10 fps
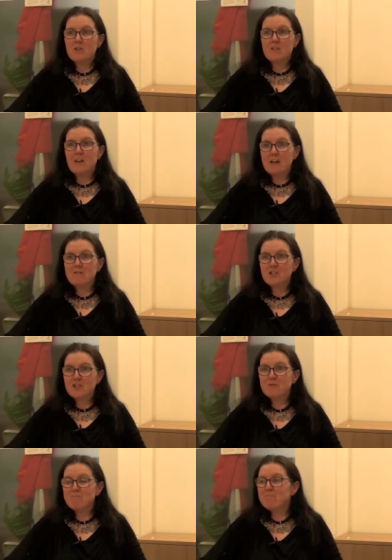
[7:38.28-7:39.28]
the
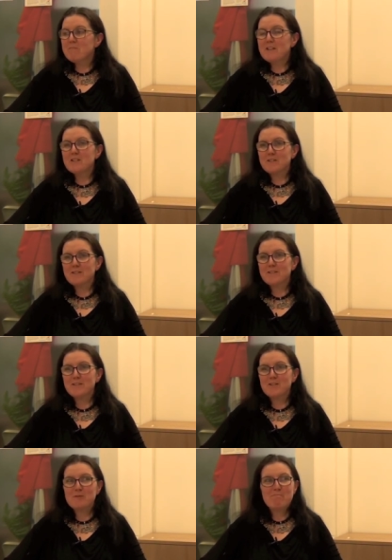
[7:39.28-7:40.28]
Irish medical
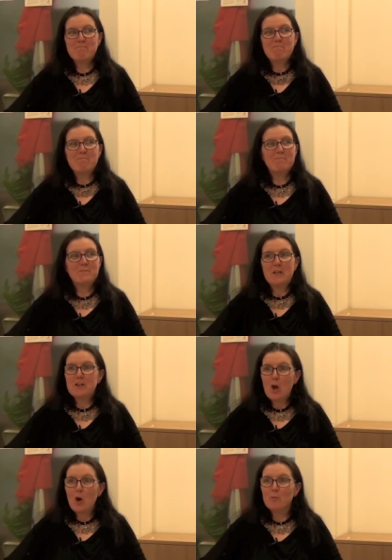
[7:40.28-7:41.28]
system
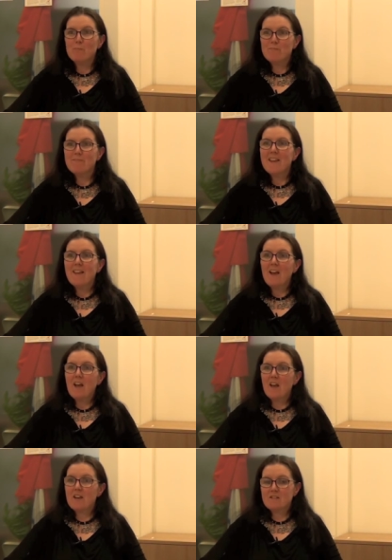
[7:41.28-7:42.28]
said no,
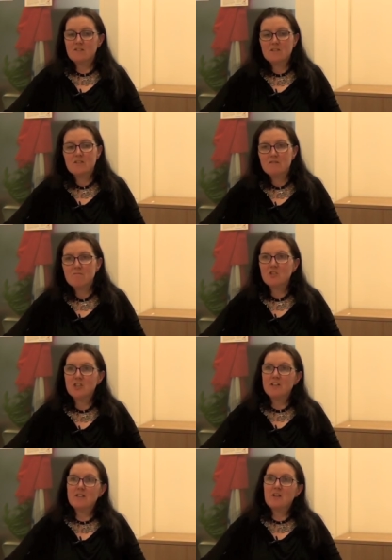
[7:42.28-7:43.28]
and
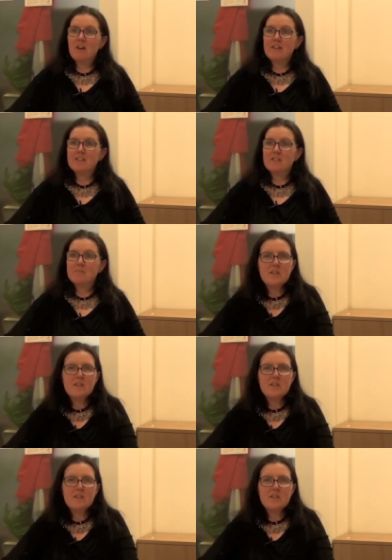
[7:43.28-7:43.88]
she died.